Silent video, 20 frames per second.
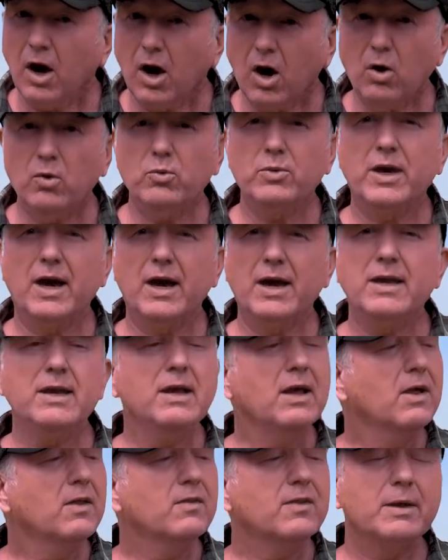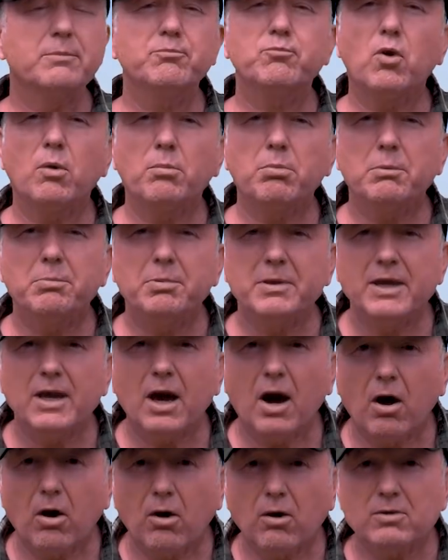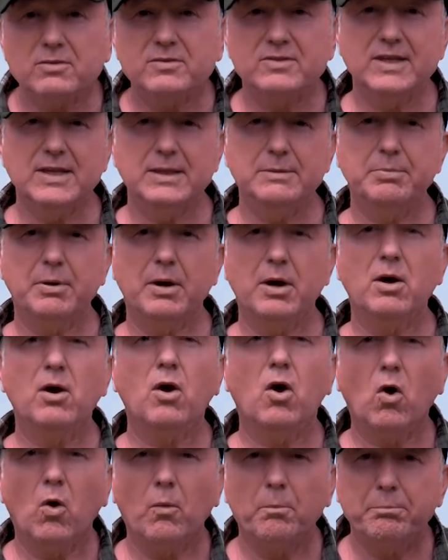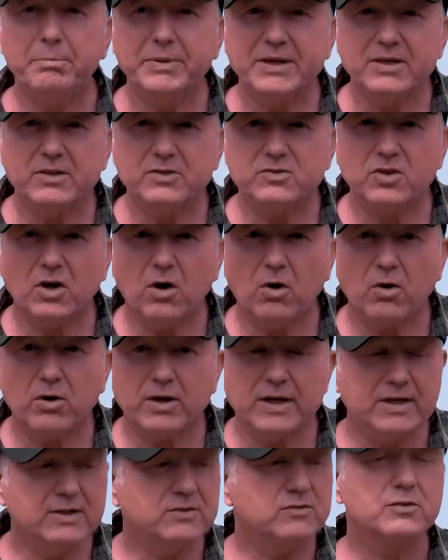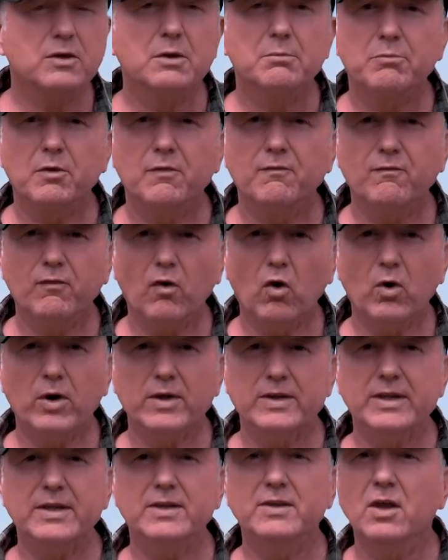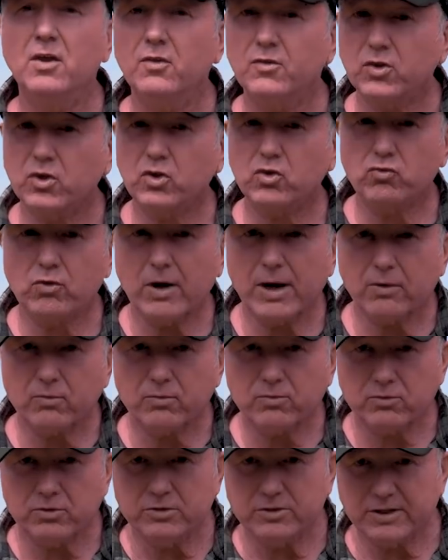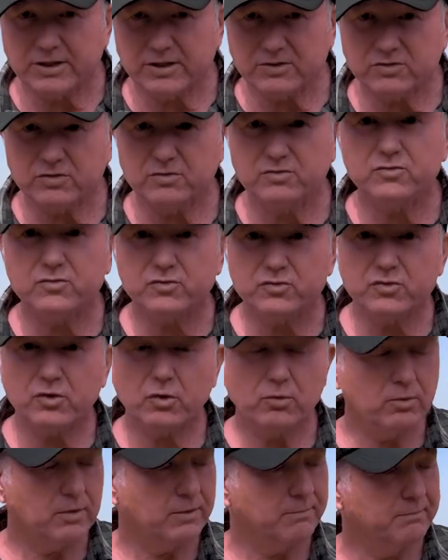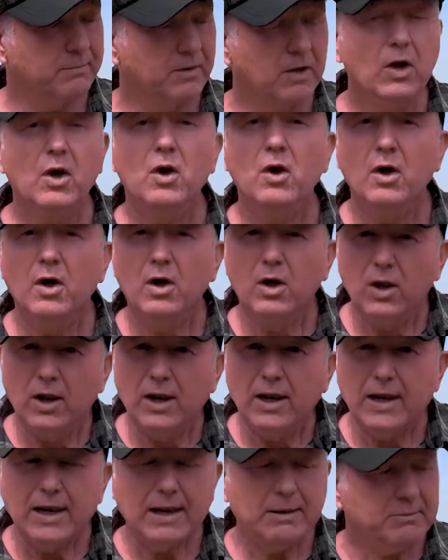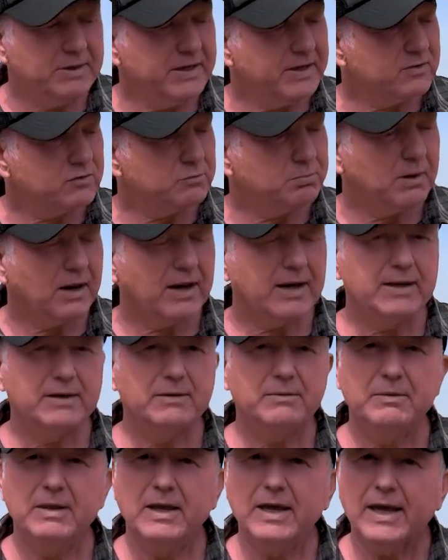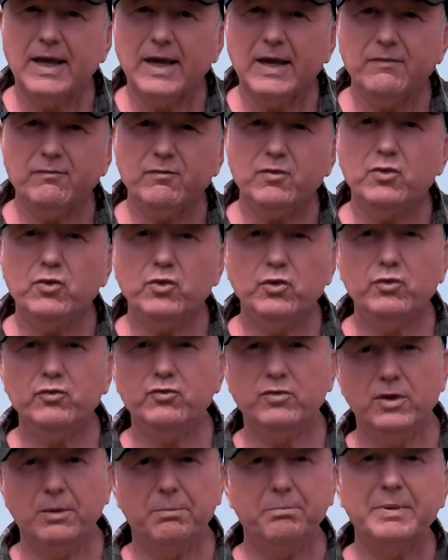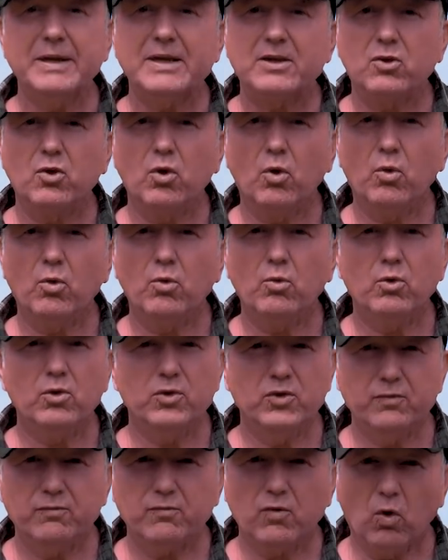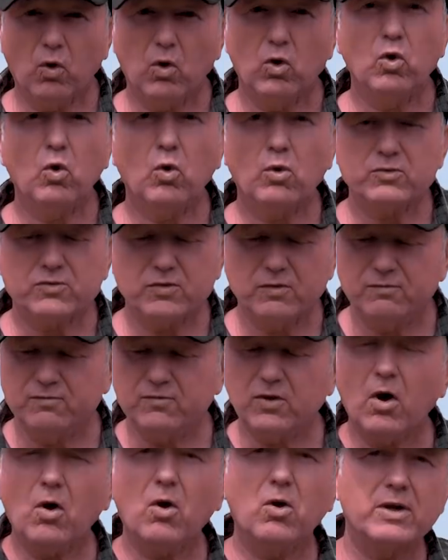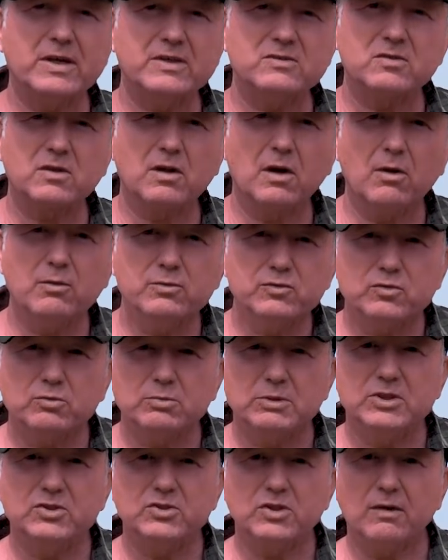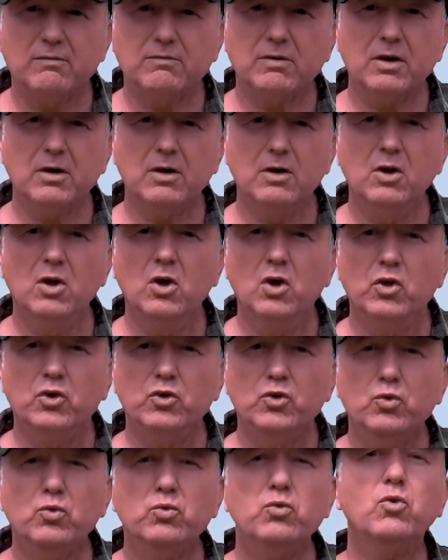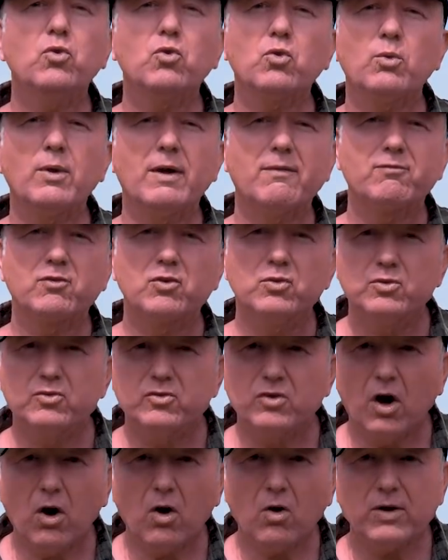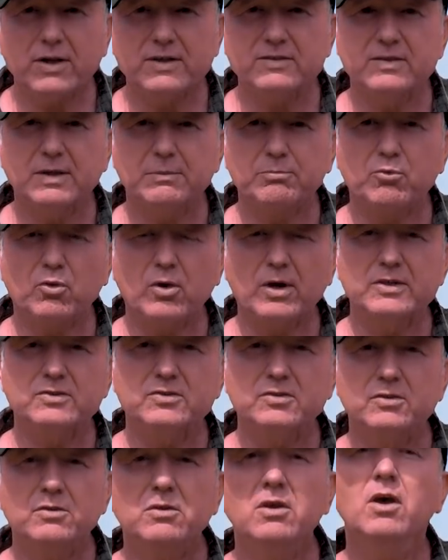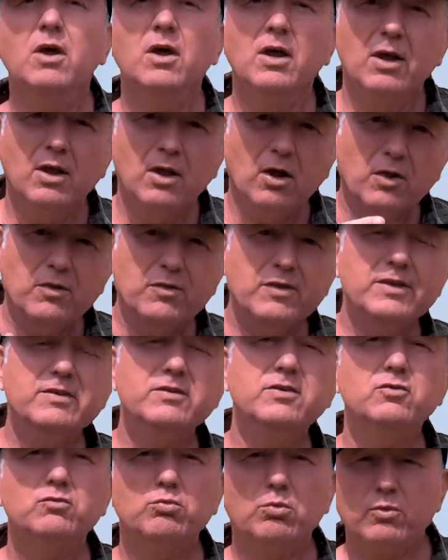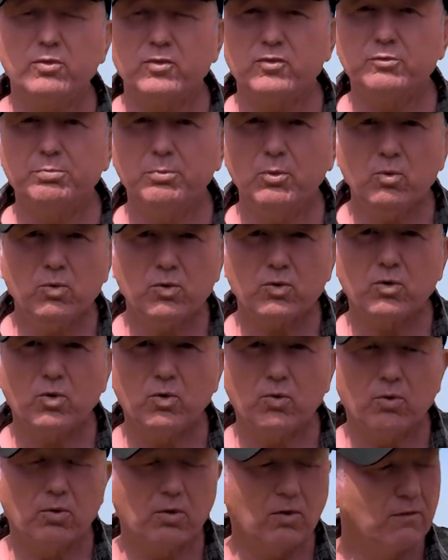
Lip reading: Okay, they probably are deeper on bigger targets, providing the ground conditions suit. Let me explain. If you're using a big coil and you've got lots of targets close to each other, you're not going to have good target separation, and this is what the smaller coil